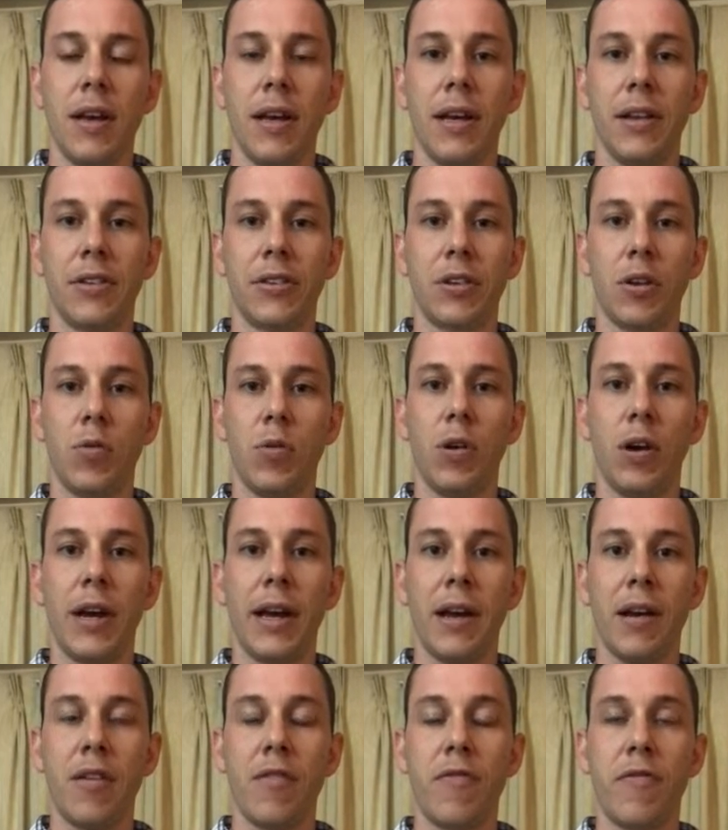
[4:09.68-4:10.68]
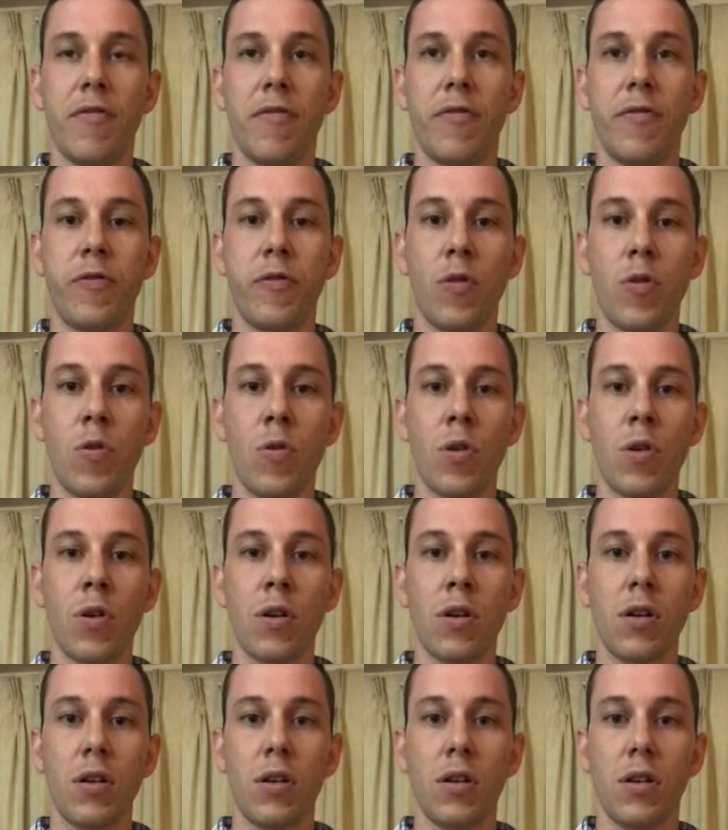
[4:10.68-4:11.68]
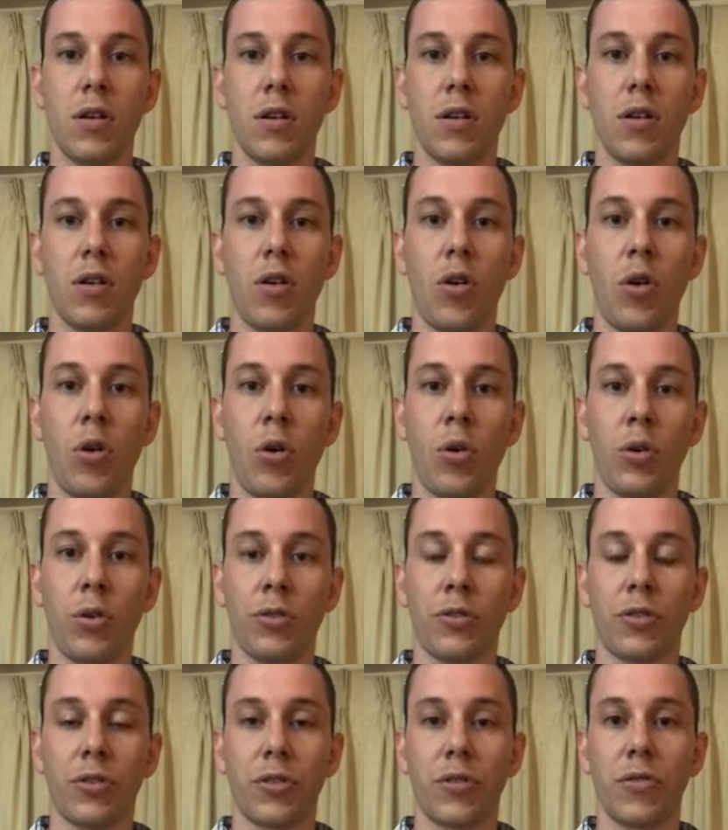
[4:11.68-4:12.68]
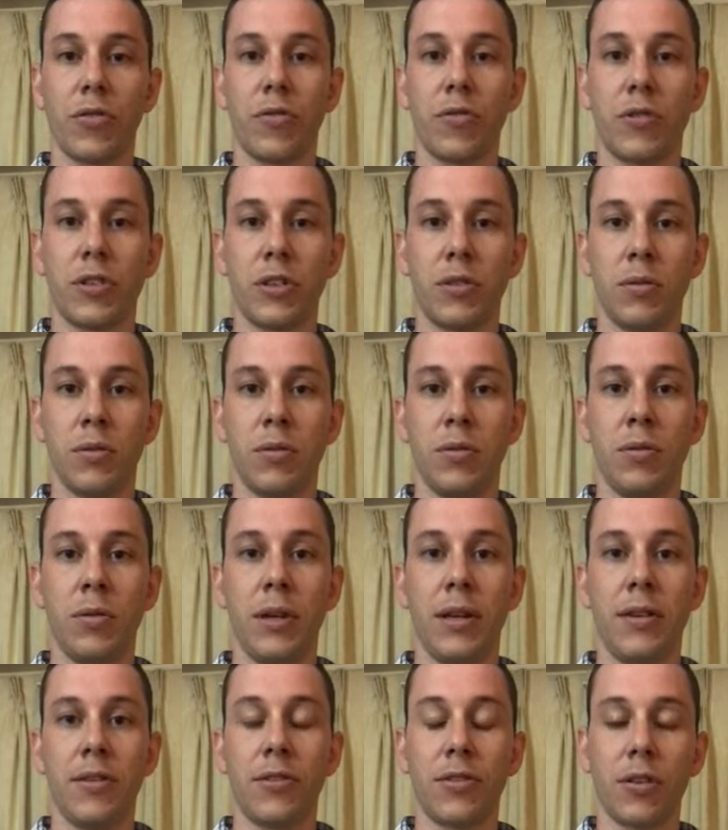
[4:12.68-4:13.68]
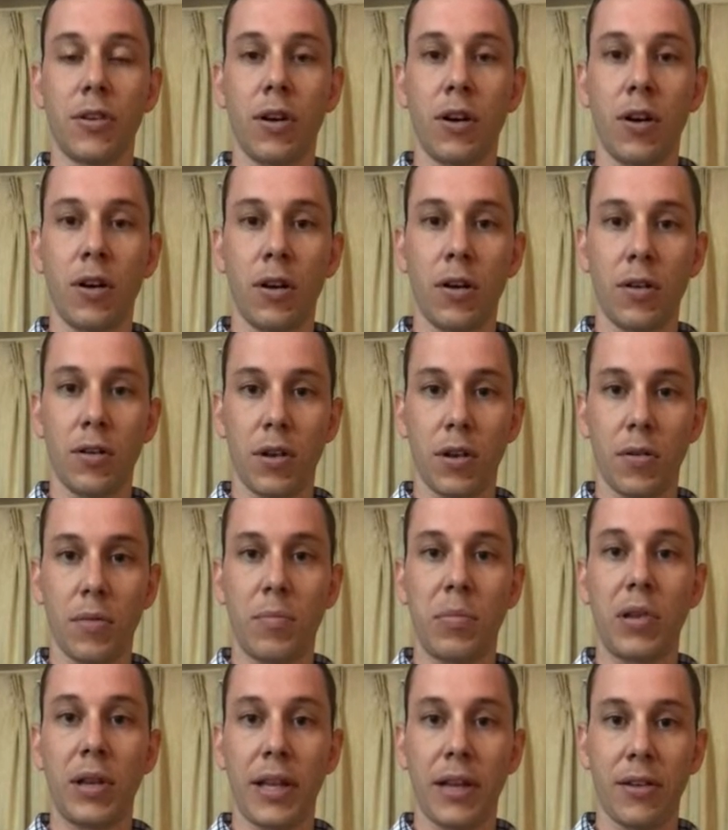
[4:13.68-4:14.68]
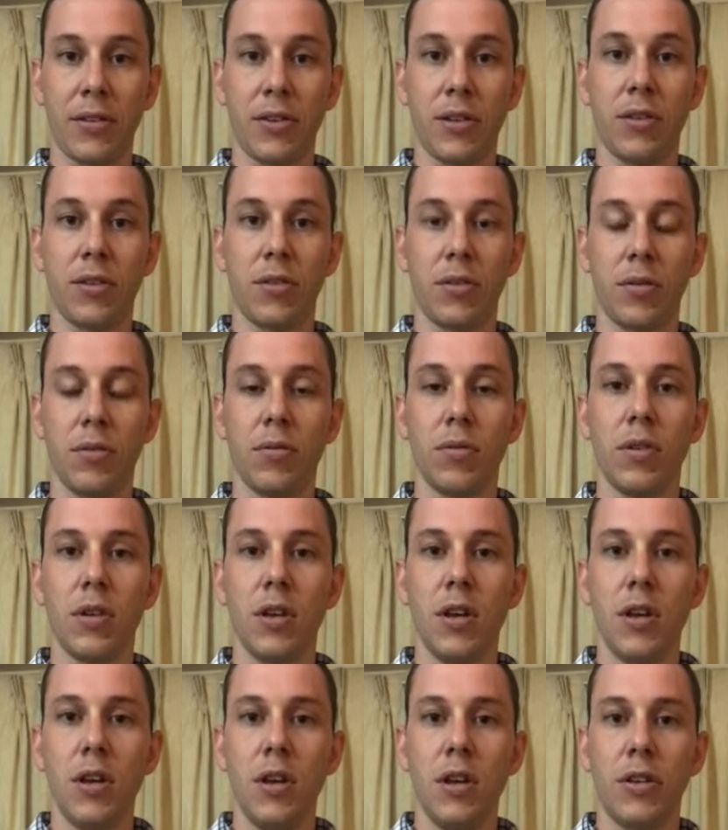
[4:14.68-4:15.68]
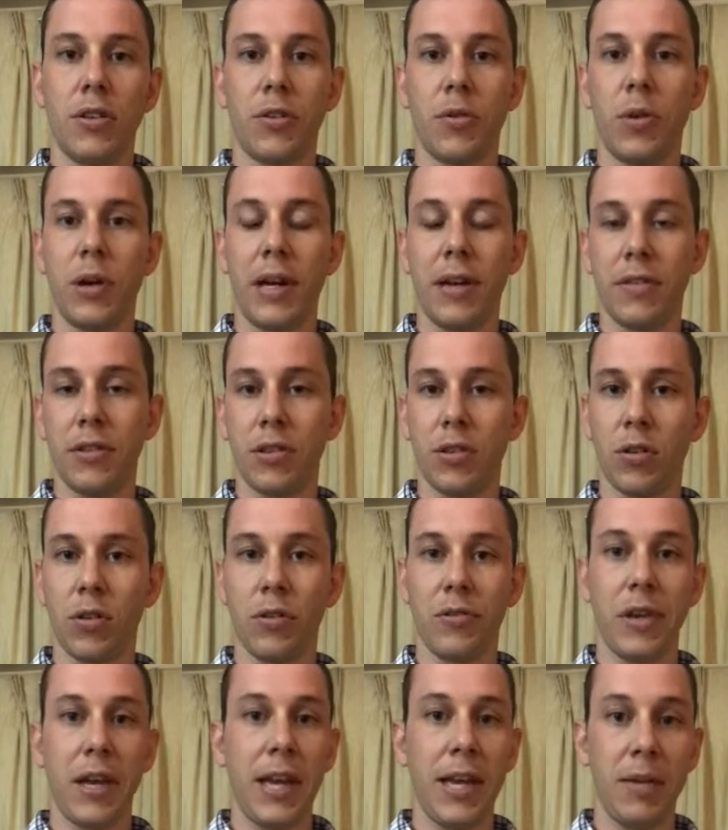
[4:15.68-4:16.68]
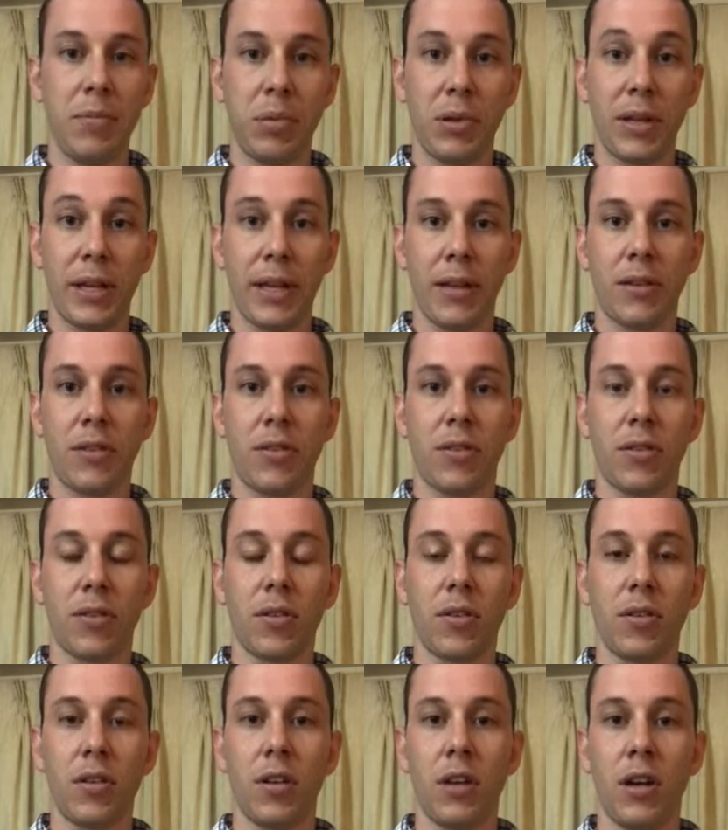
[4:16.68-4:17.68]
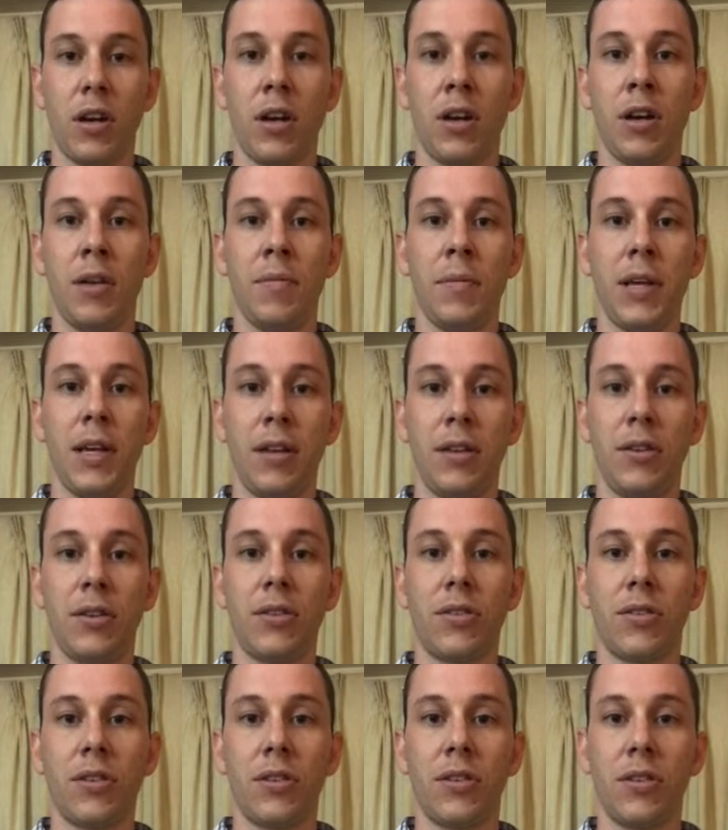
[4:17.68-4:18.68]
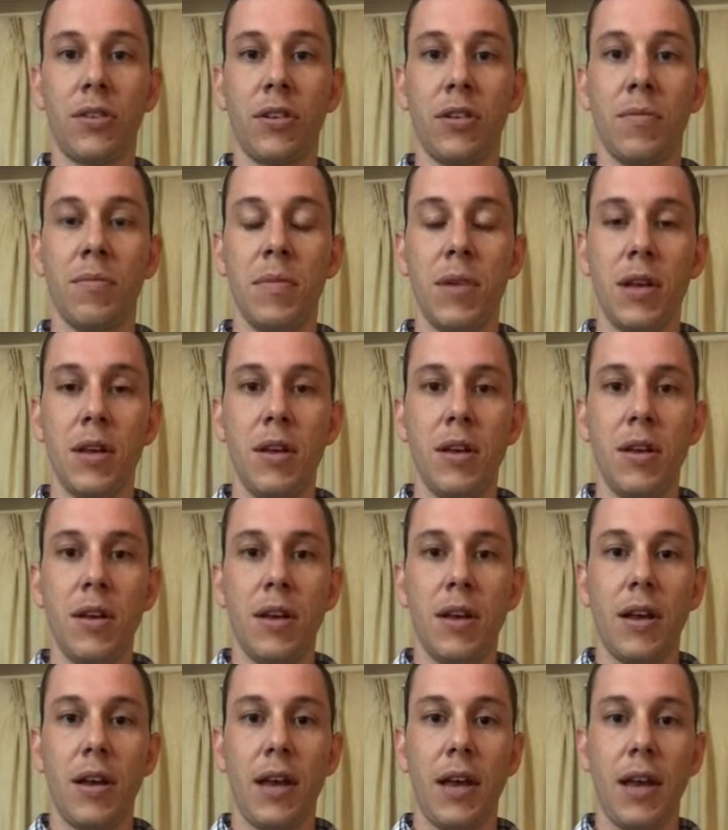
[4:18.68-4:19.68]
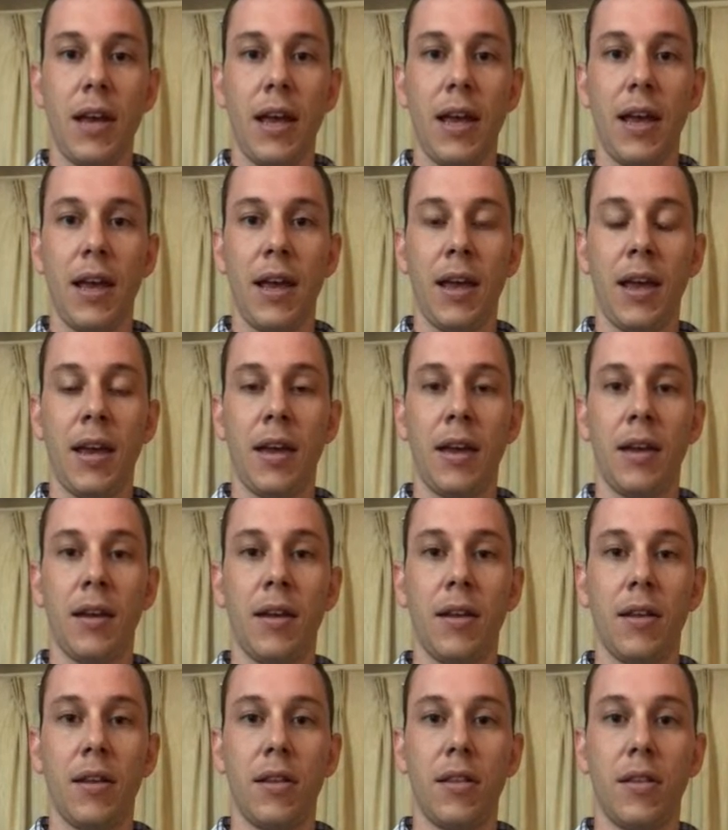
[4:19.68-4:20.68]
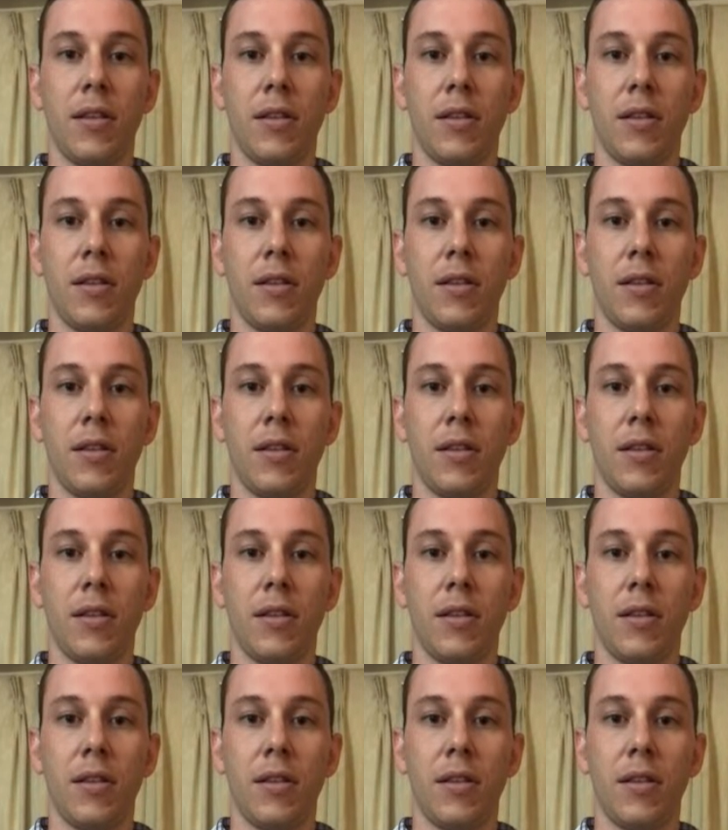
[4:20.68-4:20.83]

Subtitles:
and so we'll have 4 holes to insert our plants into. So we'll have a total of 8 plants in this system, and